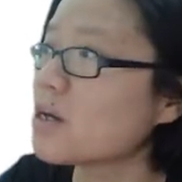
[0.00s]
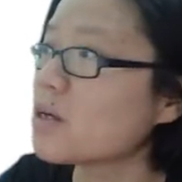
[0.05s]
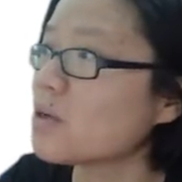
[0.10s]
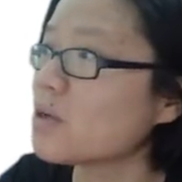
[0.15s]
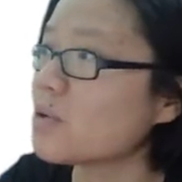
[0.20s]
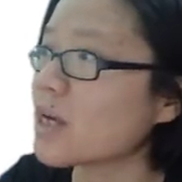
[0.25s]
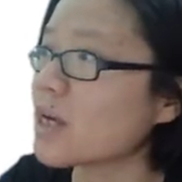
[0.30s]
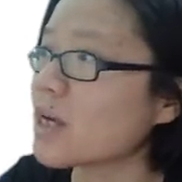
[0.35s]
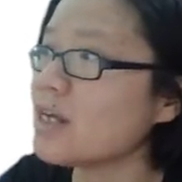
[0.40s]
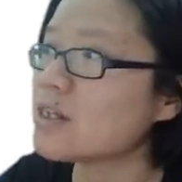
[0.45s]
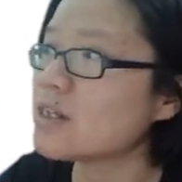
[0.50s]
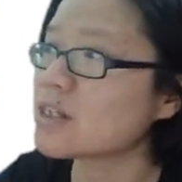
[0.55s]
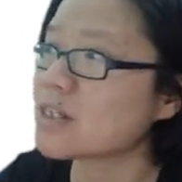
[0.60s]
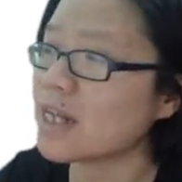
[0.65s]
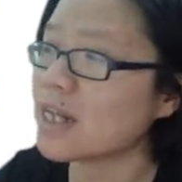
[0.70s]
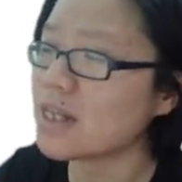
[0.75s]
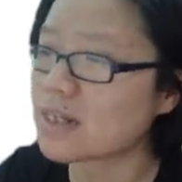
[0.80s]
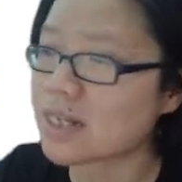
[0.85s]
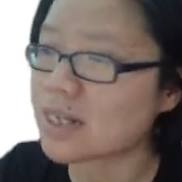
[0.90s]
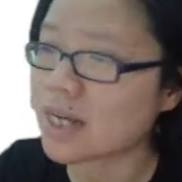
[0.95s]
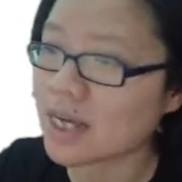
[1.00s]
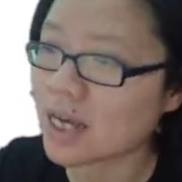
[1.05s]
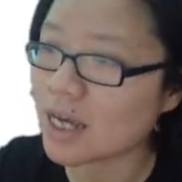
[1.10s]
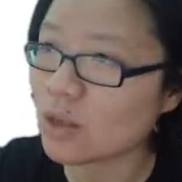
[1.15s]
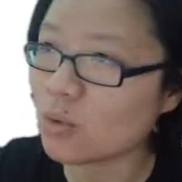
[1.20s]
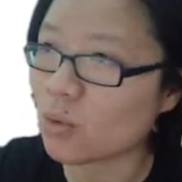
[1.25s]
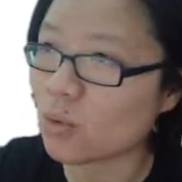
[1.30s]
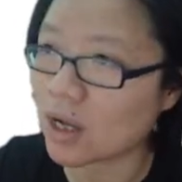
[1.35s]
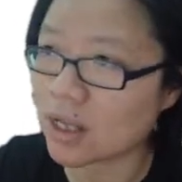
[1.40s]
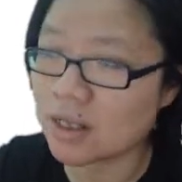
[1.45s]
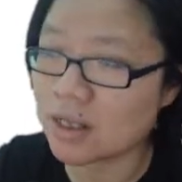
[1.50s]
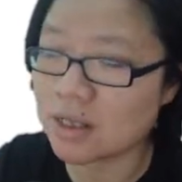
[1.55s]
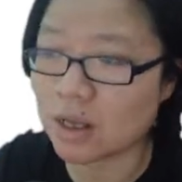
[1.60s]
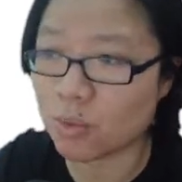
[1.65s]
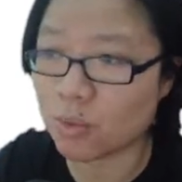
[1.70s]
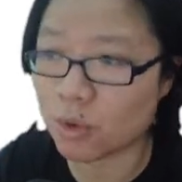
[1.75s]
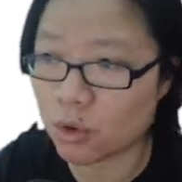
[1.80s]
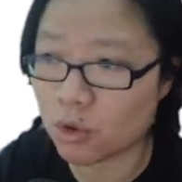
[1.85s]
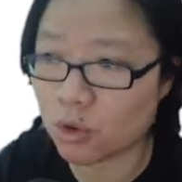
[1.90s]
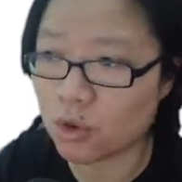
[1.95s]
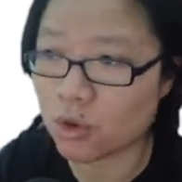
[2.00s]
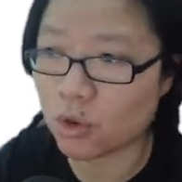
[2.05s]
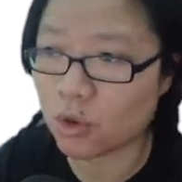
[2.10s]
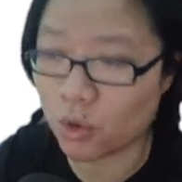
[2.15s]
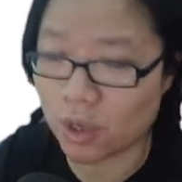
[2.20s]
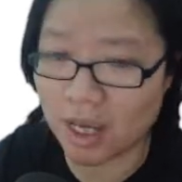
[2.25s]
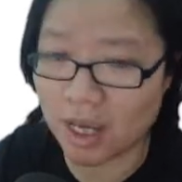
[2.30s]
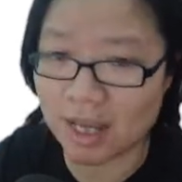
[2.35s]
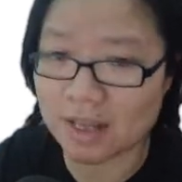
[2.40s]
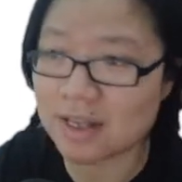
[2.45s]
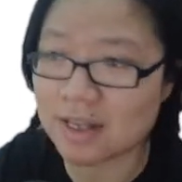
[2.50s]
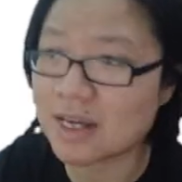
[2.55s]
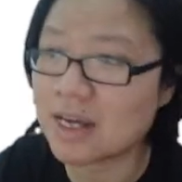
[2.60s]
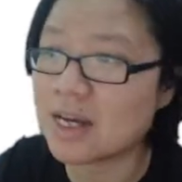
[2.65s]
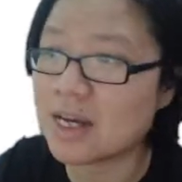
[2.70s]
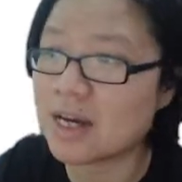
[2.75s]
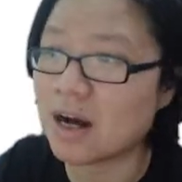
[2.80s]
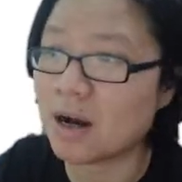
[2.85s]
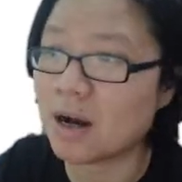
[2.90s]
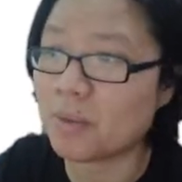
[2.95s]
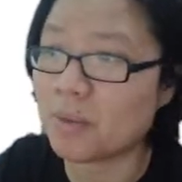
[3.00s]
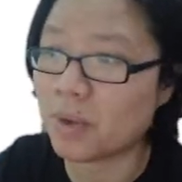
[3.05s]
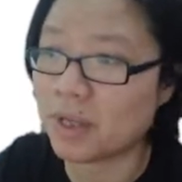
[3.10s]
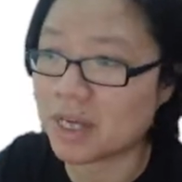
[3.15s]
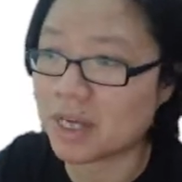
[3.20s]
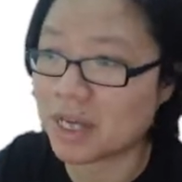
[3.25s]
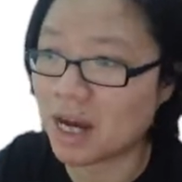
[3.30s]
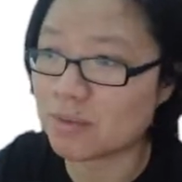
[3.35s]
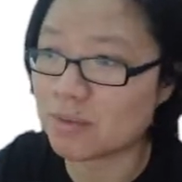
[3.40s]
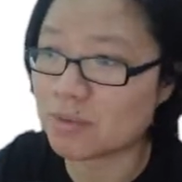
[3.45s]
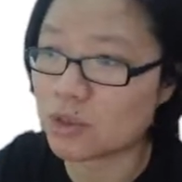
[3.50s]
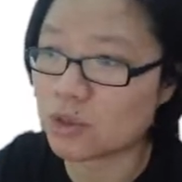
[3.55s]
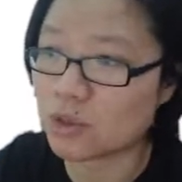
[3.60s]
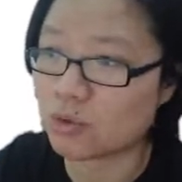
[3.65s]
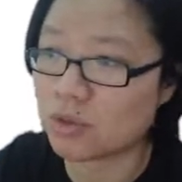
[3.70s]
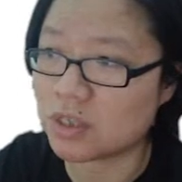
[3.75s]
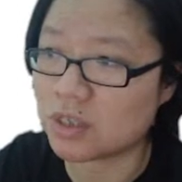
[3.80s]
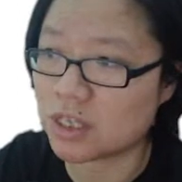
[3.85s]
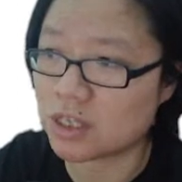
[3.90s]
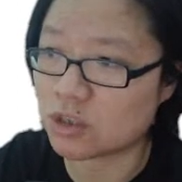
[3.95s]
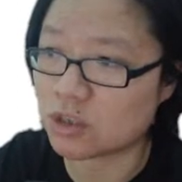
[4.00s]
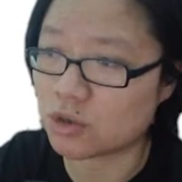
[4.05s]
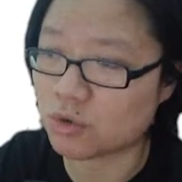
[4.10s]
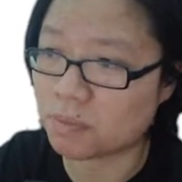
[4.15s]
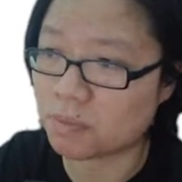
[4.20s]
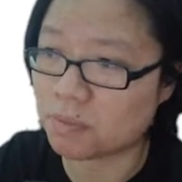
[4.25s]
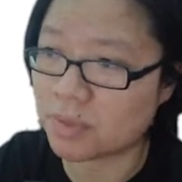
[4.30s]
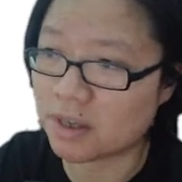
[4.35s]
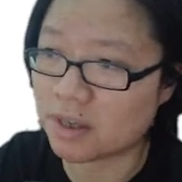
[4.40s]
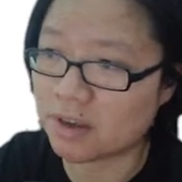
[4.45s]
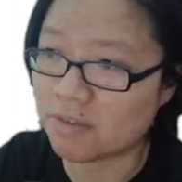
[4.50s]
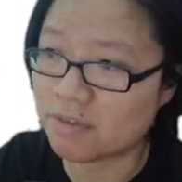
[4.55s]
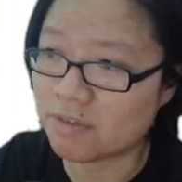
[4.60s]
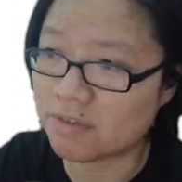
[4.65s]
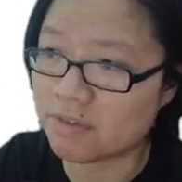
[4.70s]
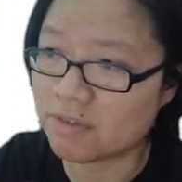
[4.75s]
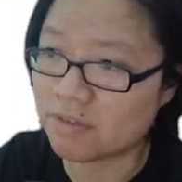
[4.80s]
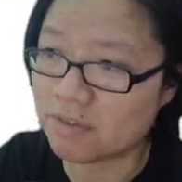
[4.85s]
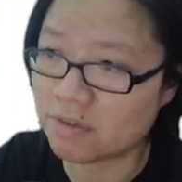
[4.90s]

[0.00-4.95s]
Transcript: Okay, then the second one that we're going to look at when it comes to descriptive